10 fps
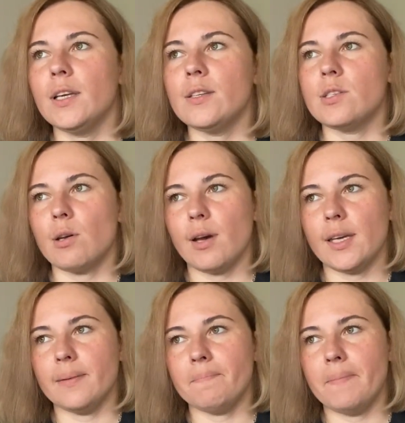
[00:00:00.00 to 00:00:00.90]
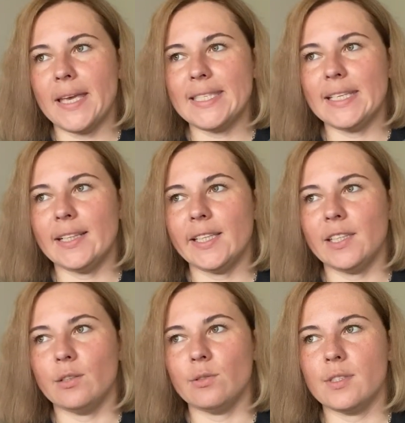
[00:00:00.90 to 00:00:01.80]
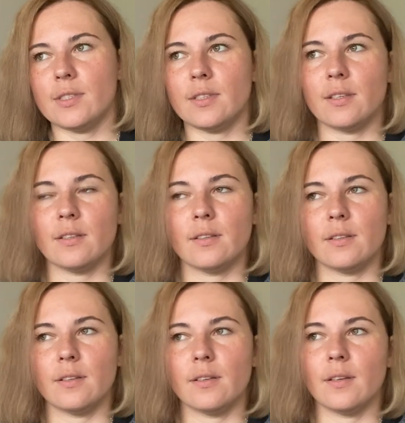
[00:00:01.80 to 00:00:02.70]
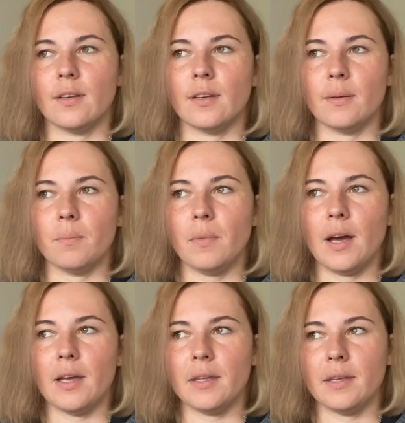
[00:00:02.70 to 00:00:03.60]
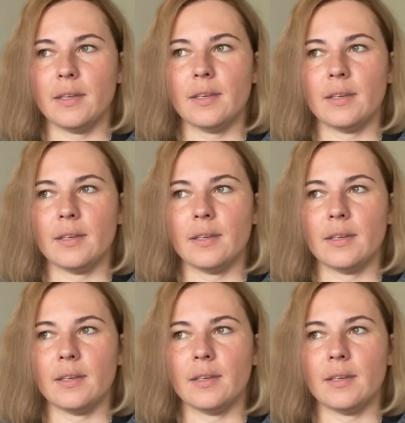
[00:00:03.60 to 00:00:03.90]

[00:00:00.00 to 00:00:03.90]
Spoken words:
So I basically used my